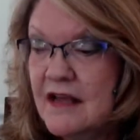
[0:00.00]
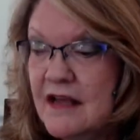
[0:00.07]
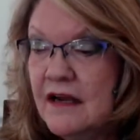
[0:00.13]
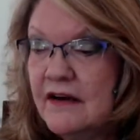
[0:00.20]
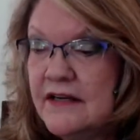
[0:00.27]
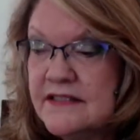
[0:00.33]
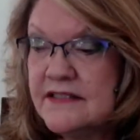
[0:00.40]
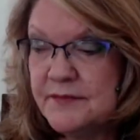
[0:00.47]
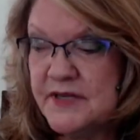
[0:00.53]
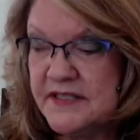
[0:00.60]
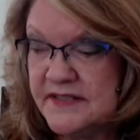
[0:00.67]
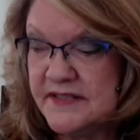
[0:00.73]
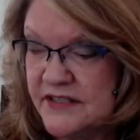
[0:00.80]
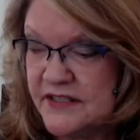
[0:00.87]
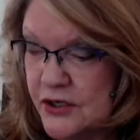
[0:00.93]
All right, somebody
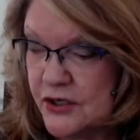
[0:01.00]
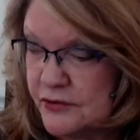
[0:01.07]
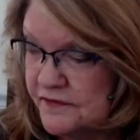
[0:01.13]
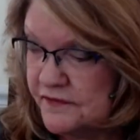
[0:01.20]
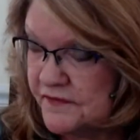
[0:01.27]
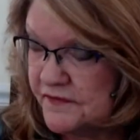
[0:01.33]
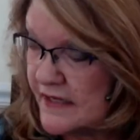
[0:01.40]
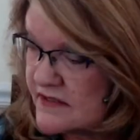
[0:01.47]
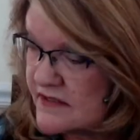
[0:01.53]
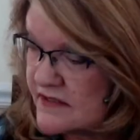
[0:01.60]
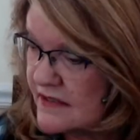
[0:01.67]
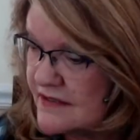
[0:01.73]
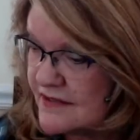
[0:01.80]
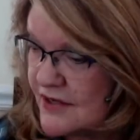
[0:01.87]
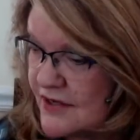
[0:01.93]
say a joke real fast
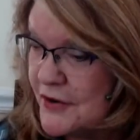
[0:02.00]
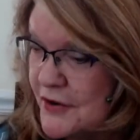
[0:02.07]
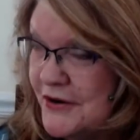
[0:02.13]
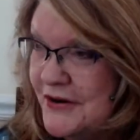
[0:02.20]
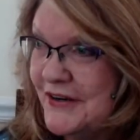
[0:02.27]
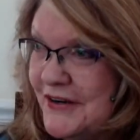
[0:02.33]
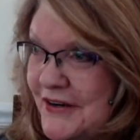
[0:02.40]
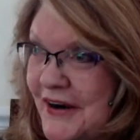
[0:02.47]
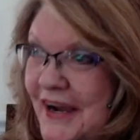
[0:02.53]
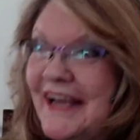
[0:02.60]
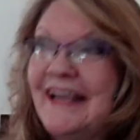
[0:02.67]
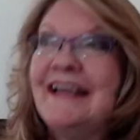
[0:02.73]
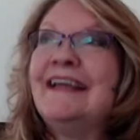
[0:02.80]
so I won't cry.